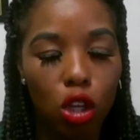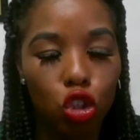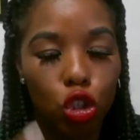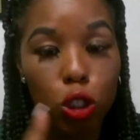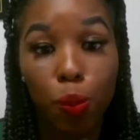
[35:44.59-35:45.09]

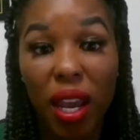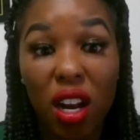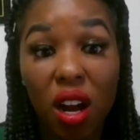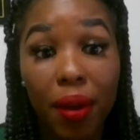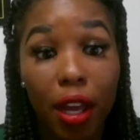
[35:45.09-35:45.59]
get your
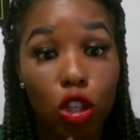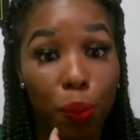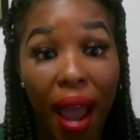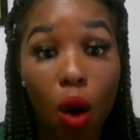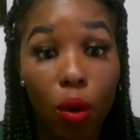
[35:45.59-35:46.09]
speed up and get
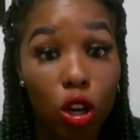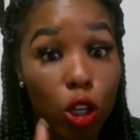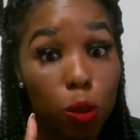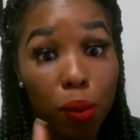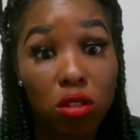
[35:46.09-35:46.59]
your power and
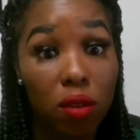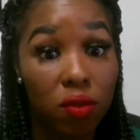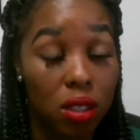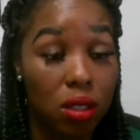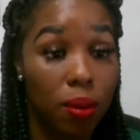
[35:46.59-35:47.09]
your
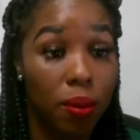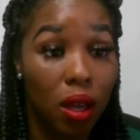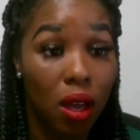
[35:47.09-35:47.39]
explosiveness up